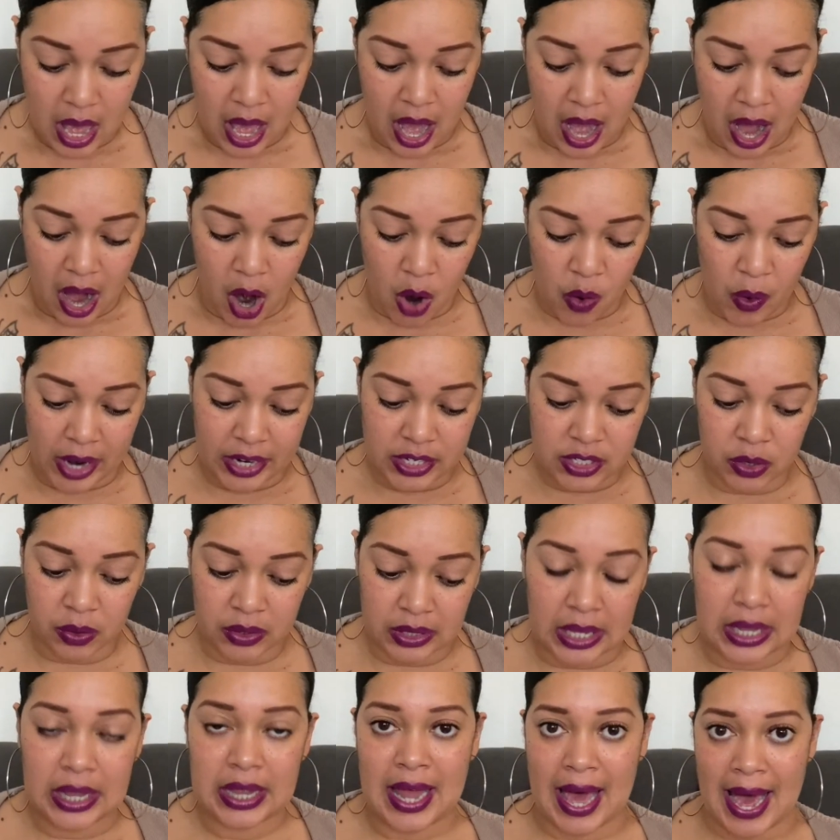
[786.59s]
All right, so the
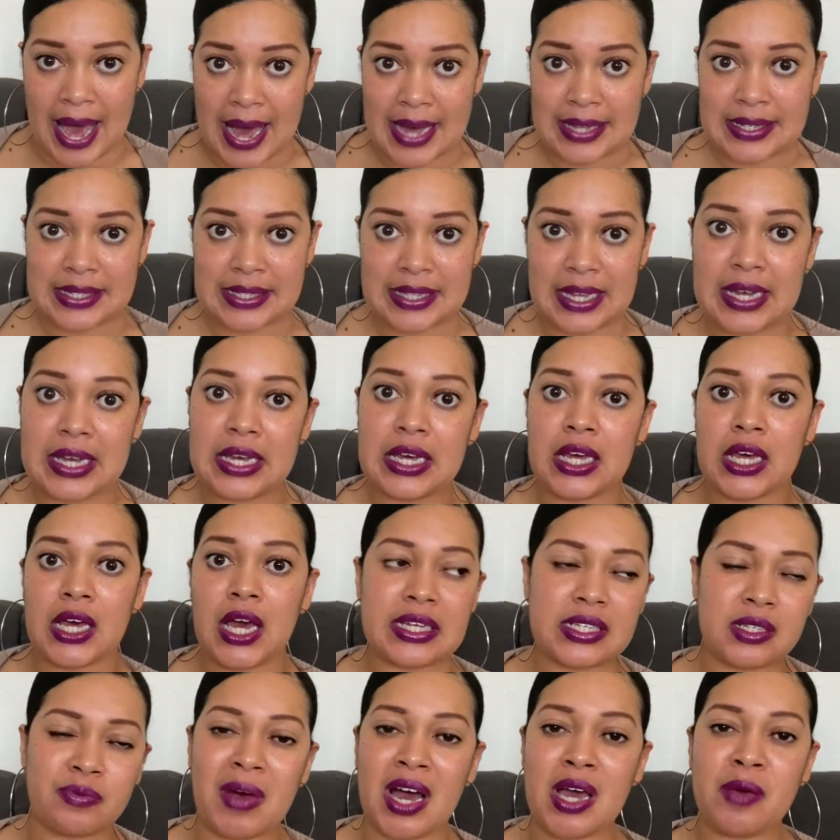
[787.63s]
last thing,
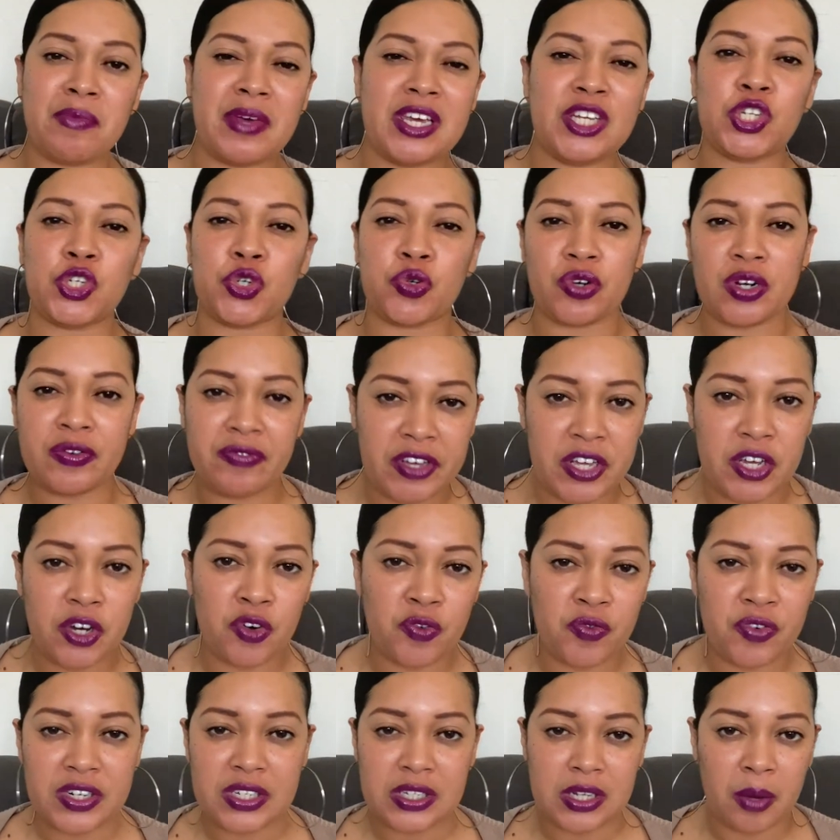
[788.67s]
this might be trivial
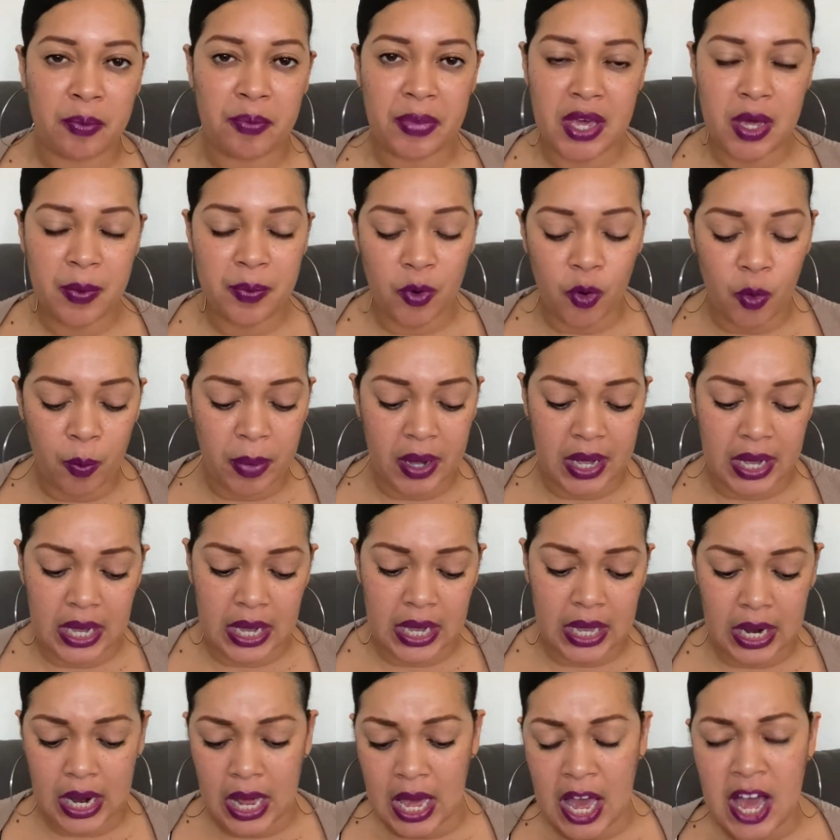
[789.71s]
for some people,
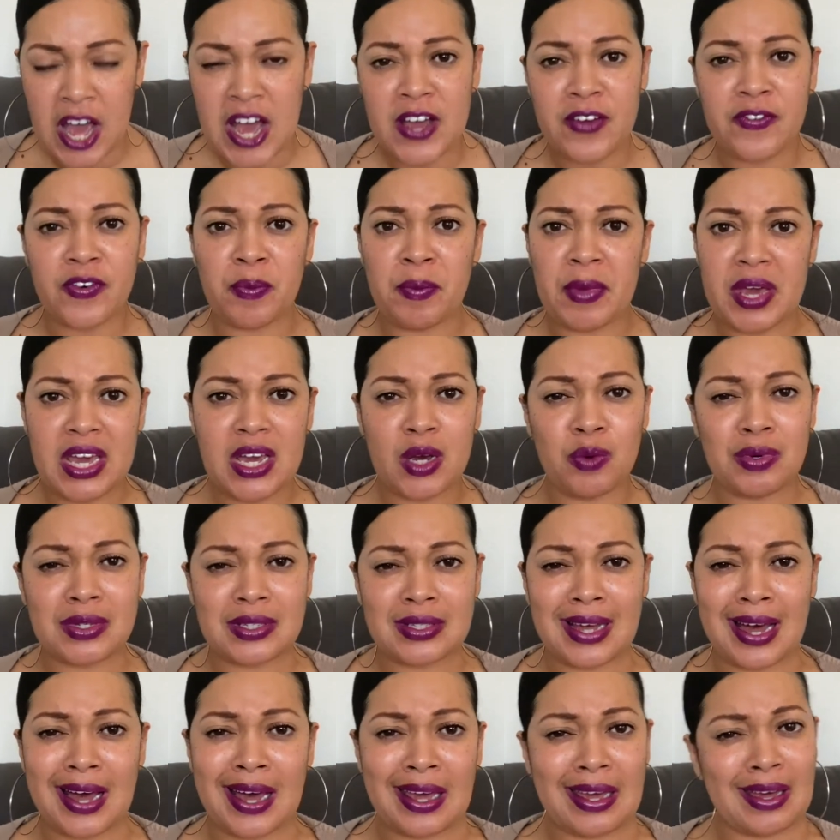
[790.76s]
but for me, it was
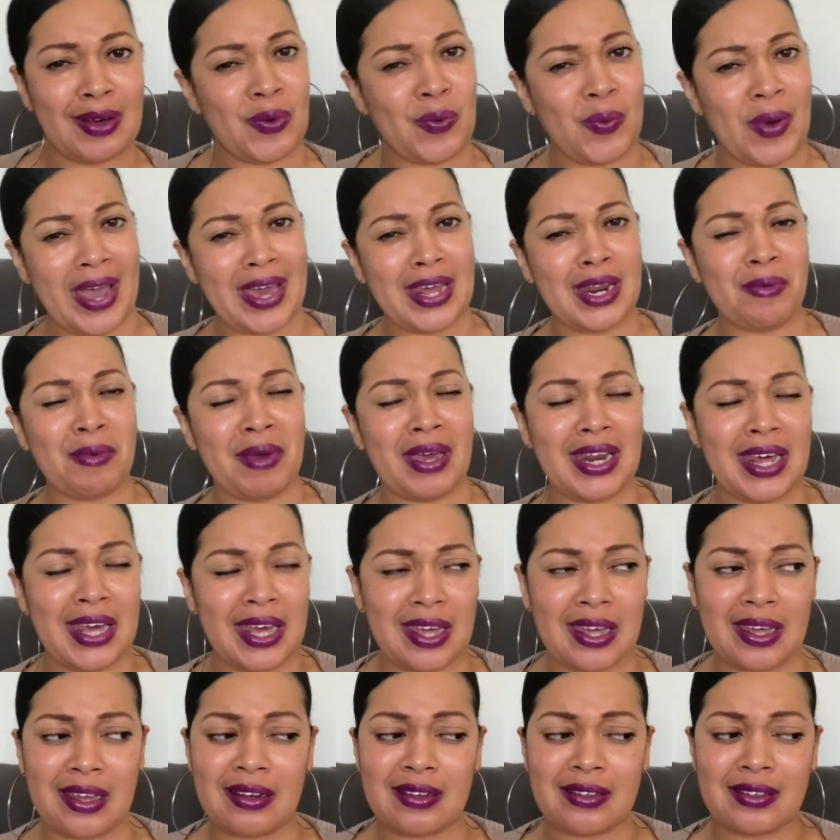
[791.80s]
like, wait a
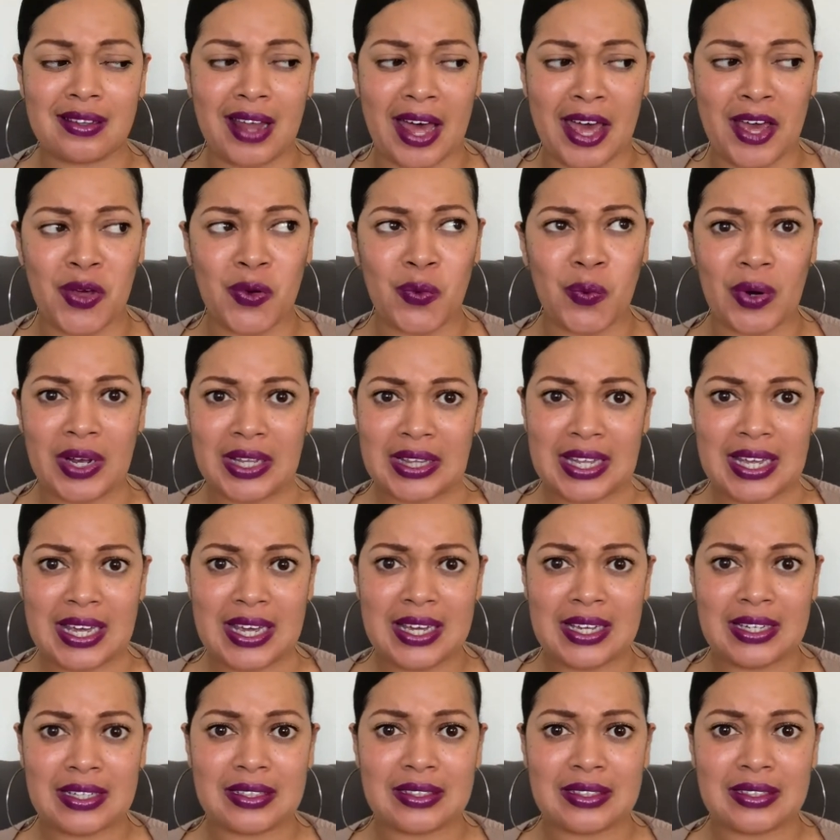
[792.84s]
minute, like really?